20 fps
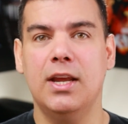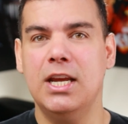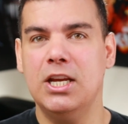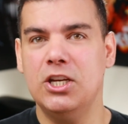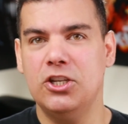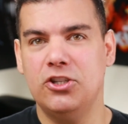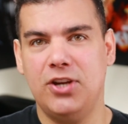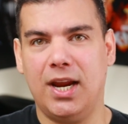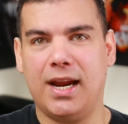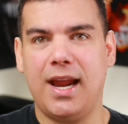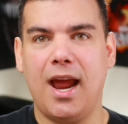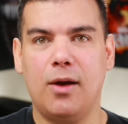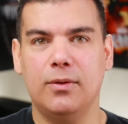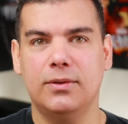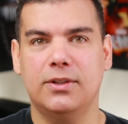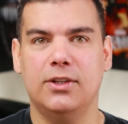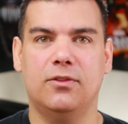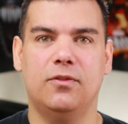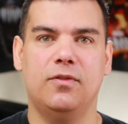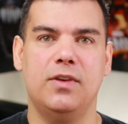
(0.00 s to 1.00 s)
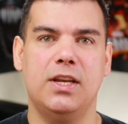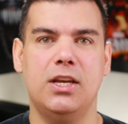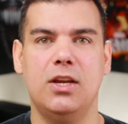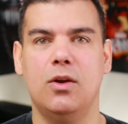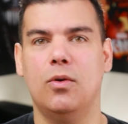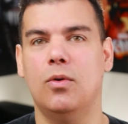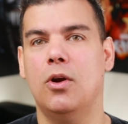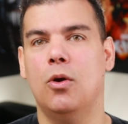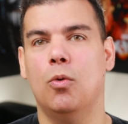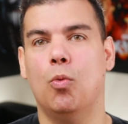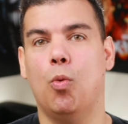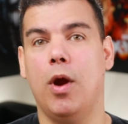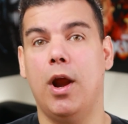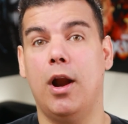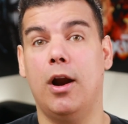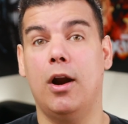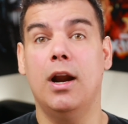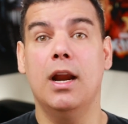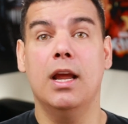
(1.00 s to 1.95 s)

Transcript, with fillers: check out this video where